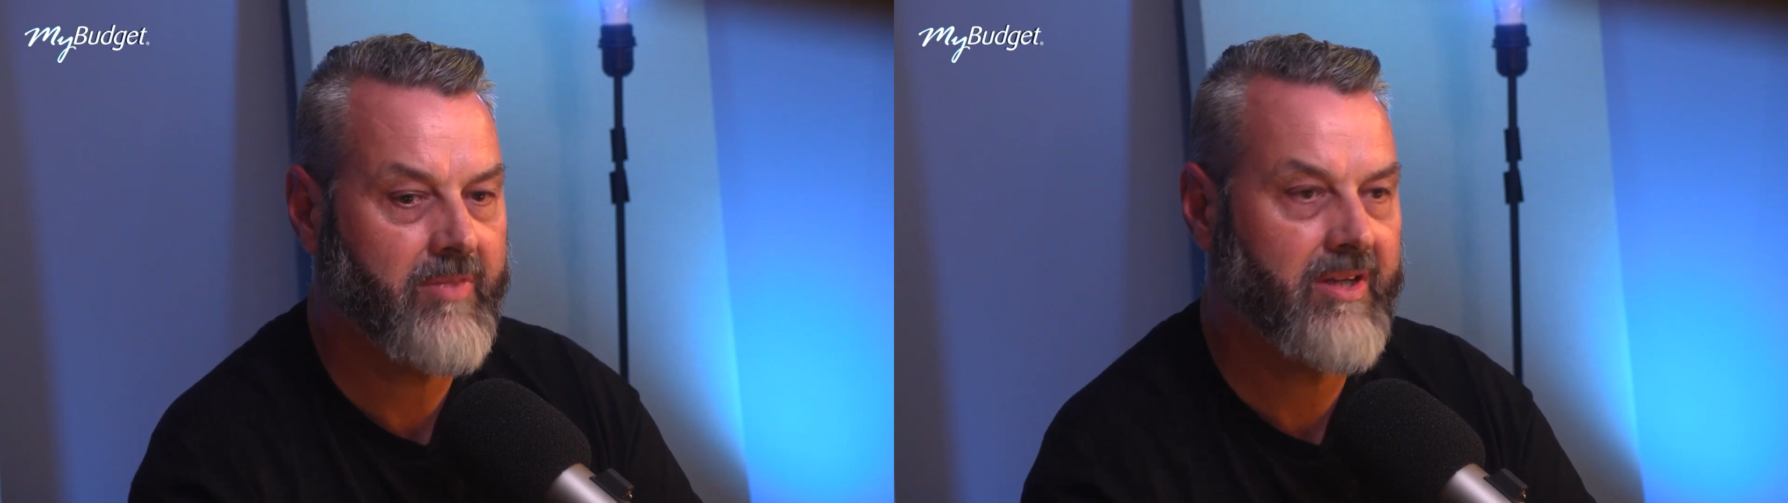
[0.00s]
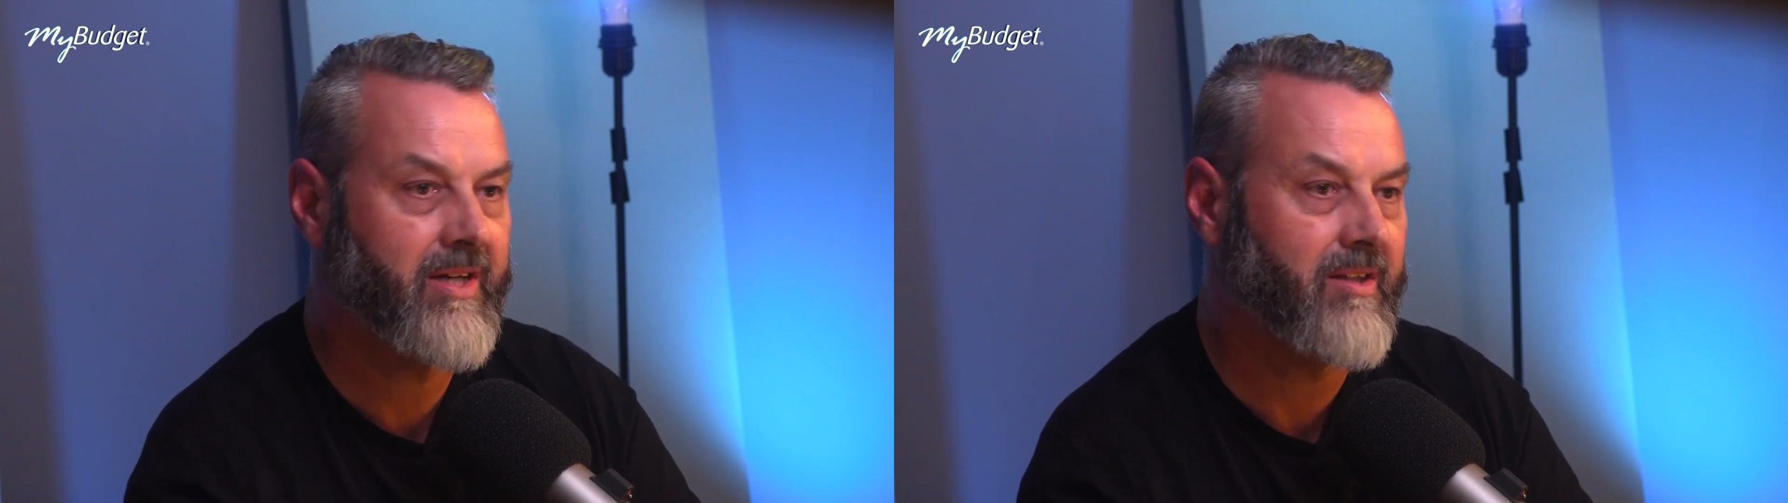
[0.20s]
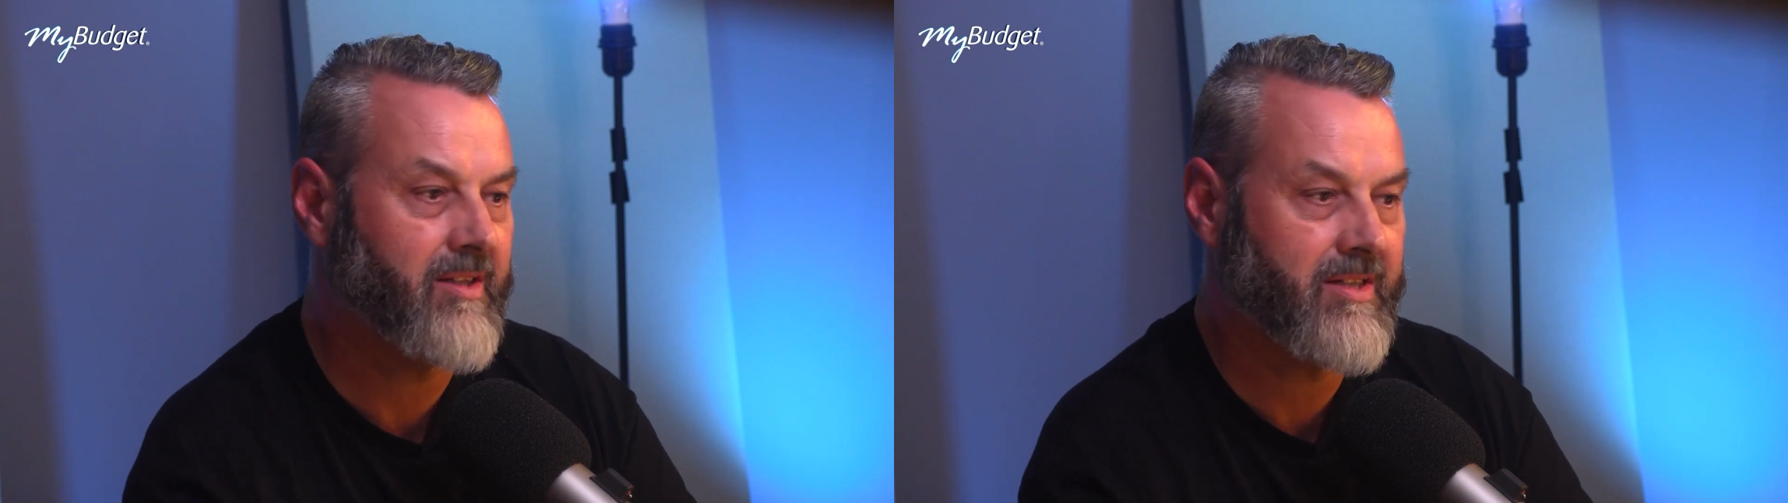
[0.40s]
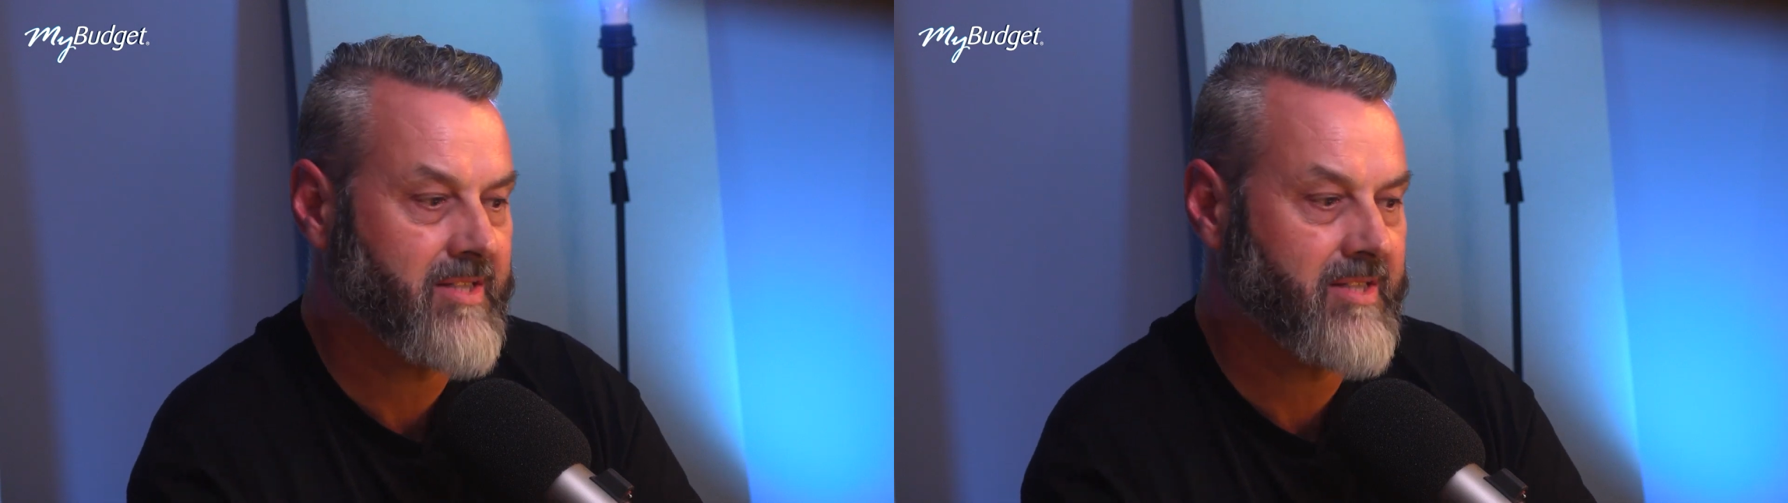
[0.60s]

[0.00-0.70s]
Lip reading: But yeah, like I